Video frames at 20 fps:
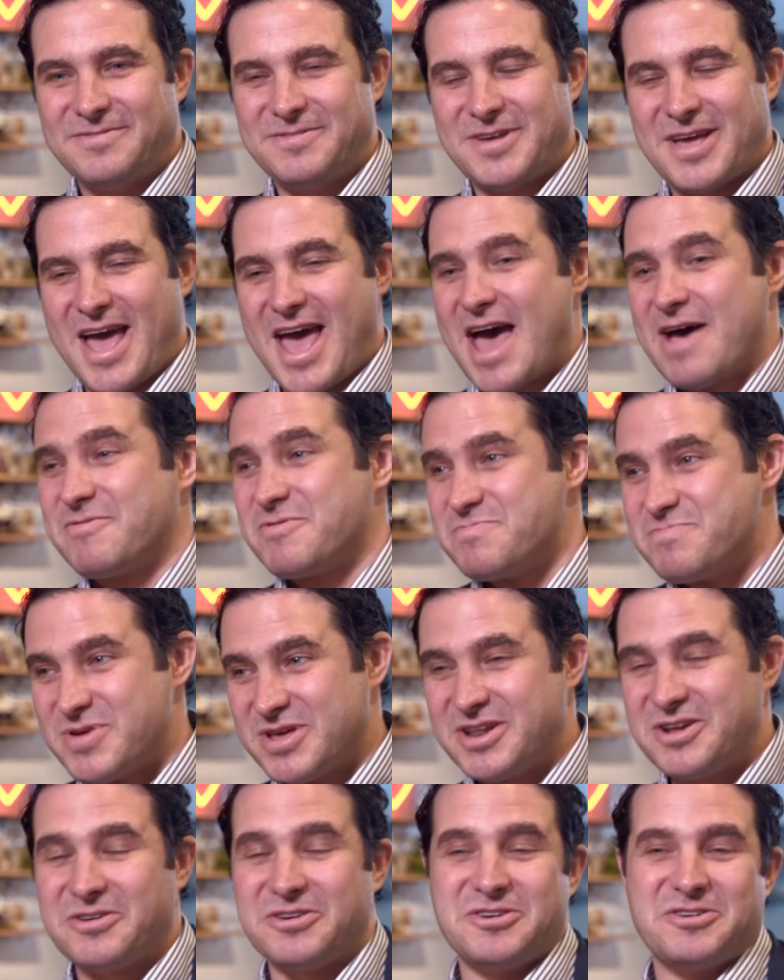If you haven't
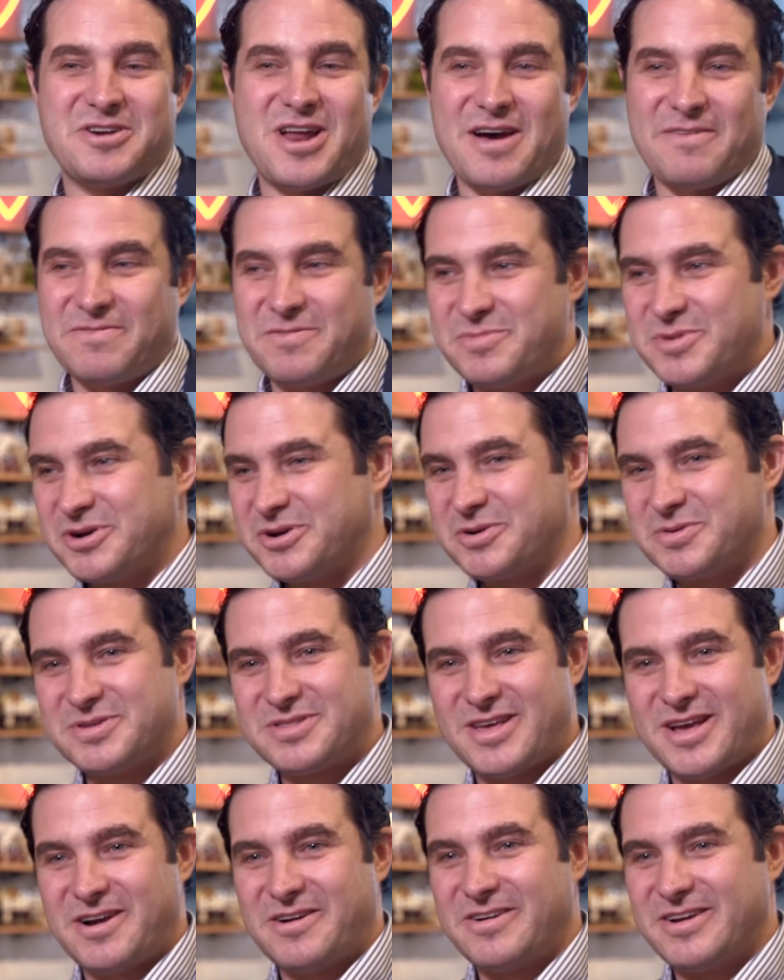been here and you're not familiar
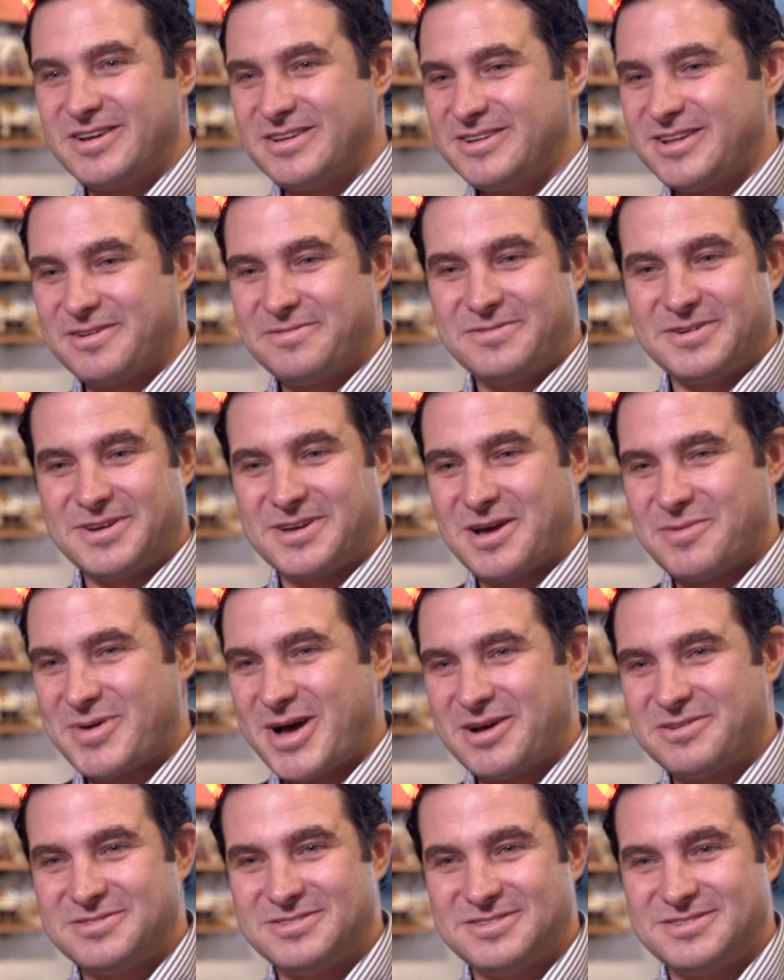with the area, definitely come
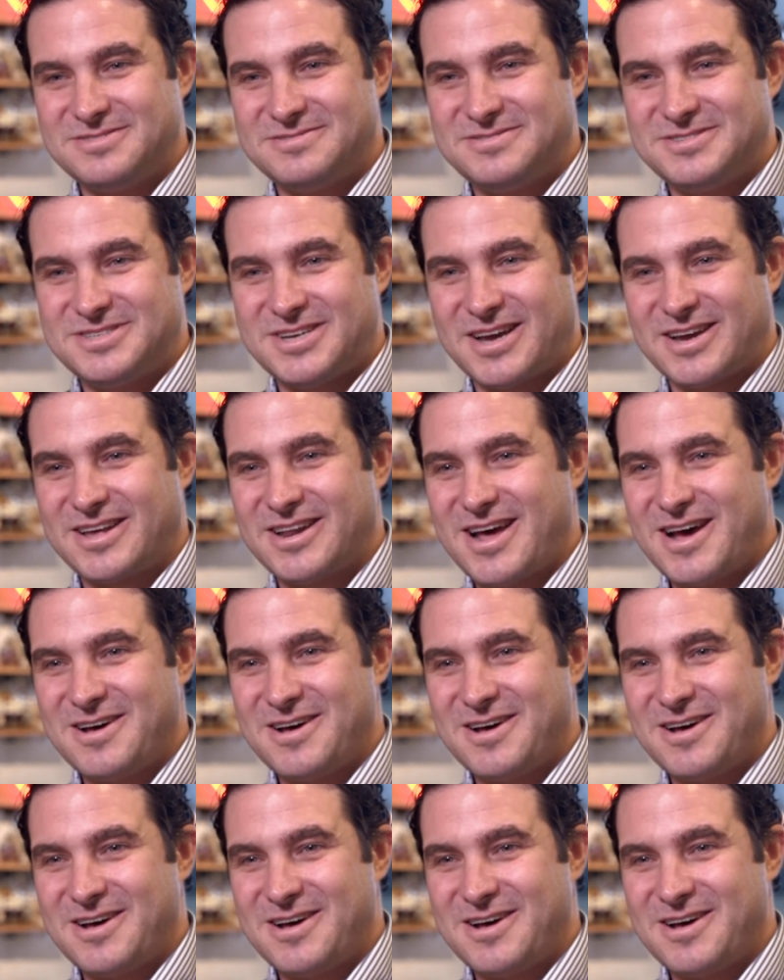out and check it